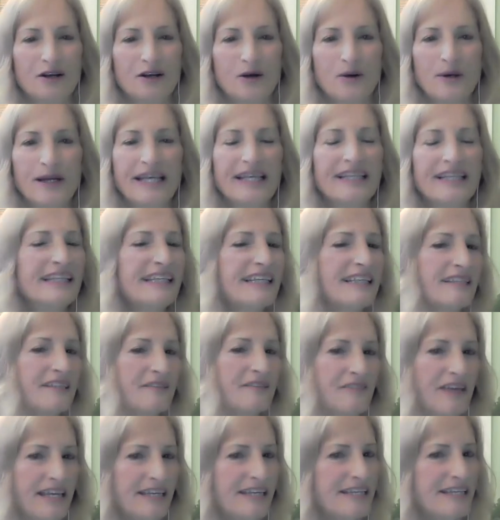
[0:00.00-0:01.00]
Quickly, the
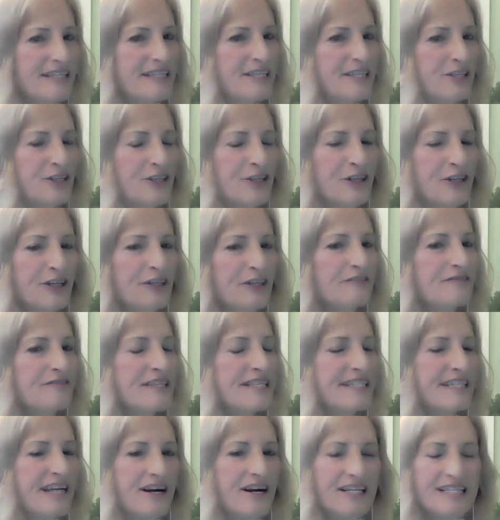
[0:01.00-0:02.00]
vagus nerve
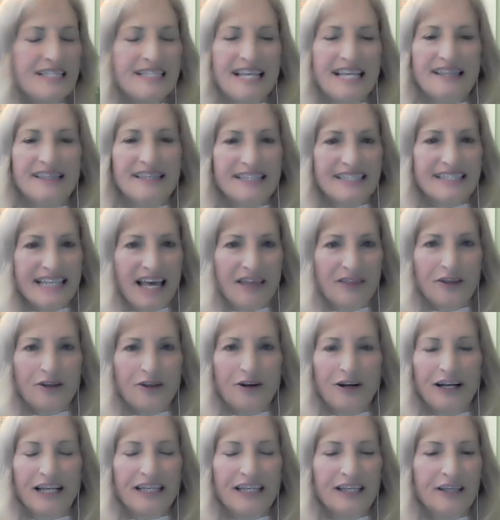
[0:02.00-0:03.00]
starts at the 10th
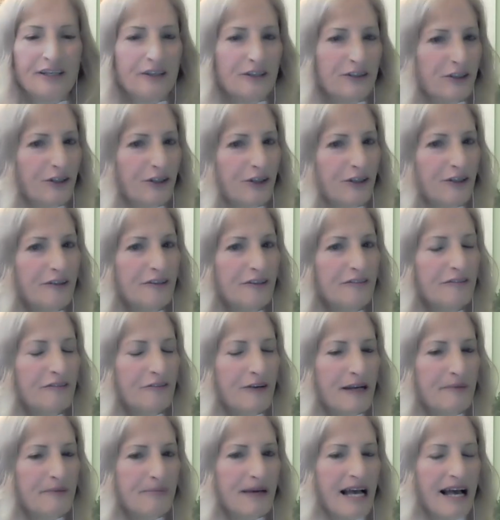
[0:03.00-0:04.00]
cranial nerve
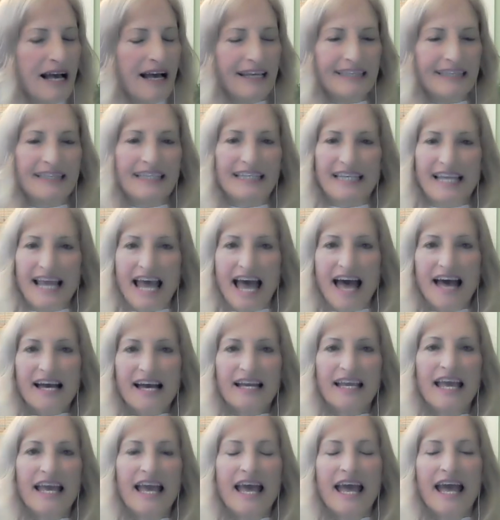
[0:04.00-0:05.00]
right behind the neck,
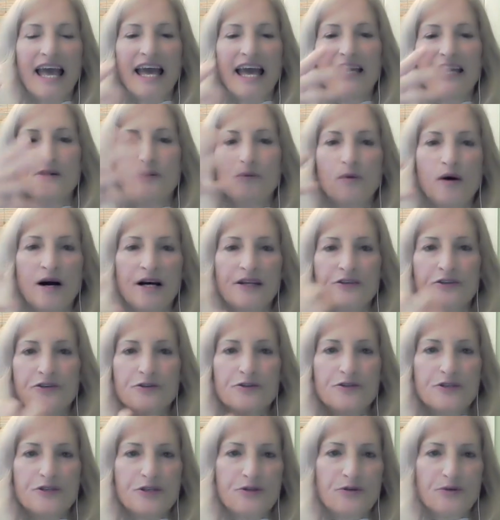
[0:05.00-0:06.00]
and it
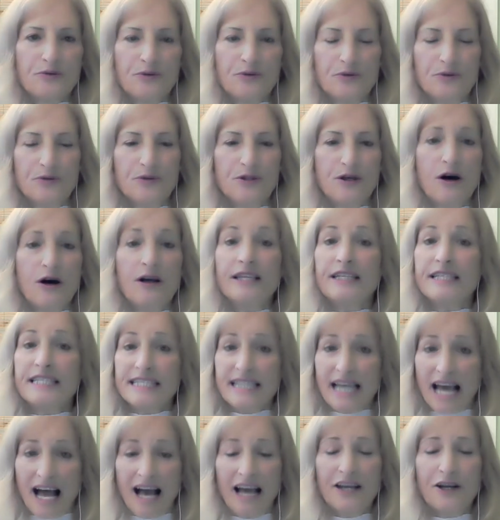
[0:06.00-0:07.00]
wanders through the
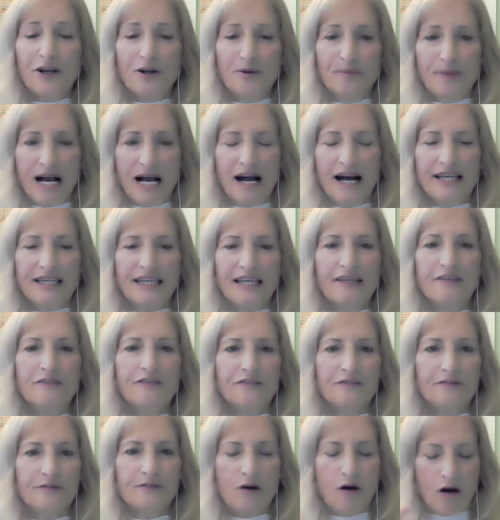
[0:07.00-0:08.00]
entire body,
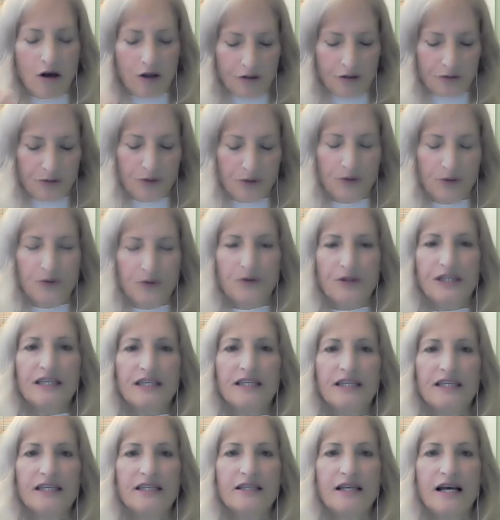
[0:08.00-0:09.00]
all through
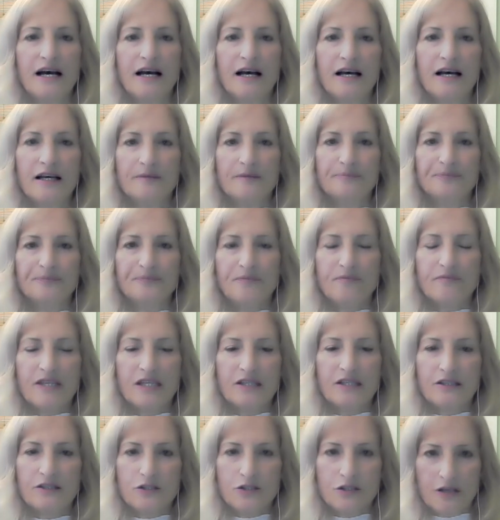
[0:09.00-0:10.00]
the
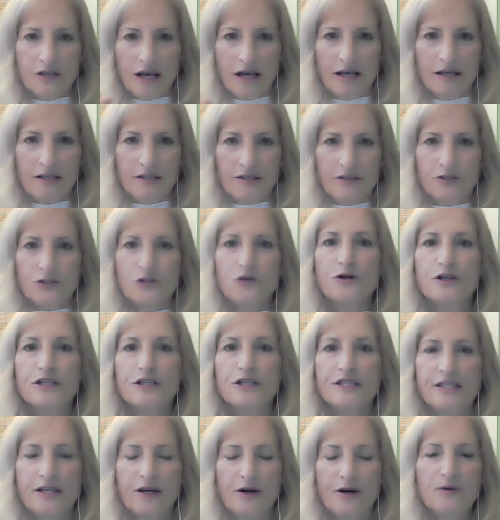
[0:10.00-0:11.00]

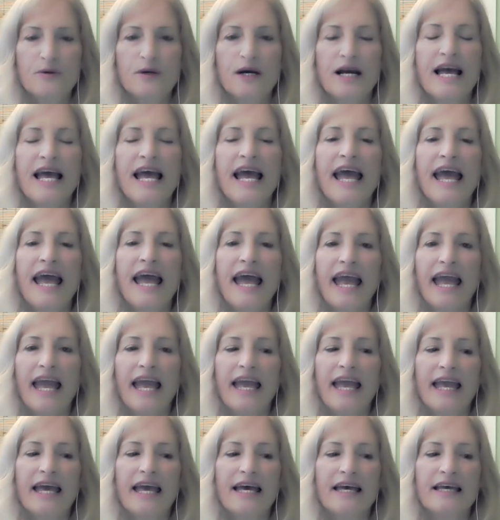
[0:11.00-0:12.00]
torso,
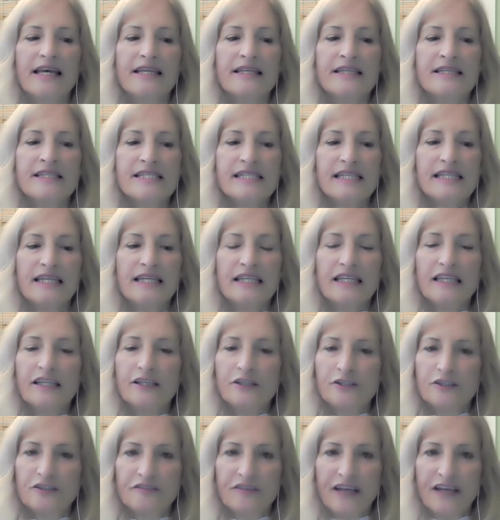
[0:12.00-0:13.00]
and it
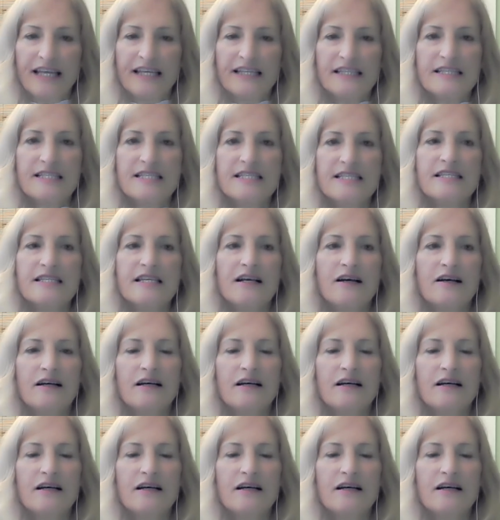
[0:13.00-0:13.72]
innervates